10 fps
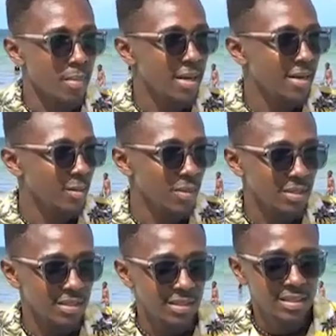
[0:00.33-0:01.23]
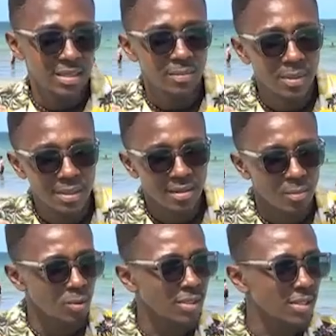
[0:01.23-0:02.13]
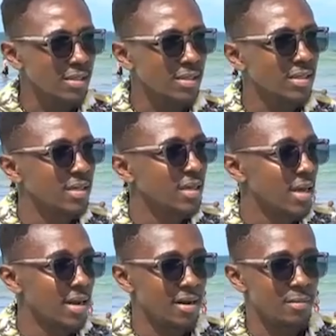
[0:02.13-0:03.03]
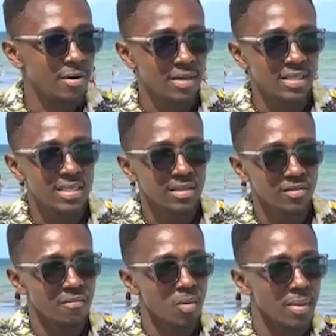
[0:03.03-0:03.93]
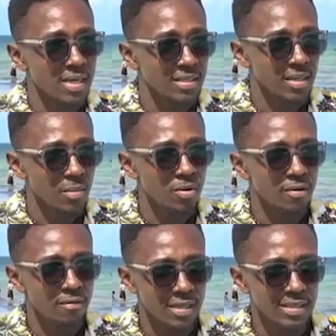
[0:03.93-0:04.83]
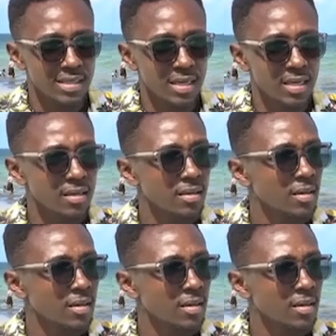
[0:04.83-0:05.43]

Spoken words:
My name is Teddy Bill Abunde, and I'm a resident of Mombasa, born and raised here.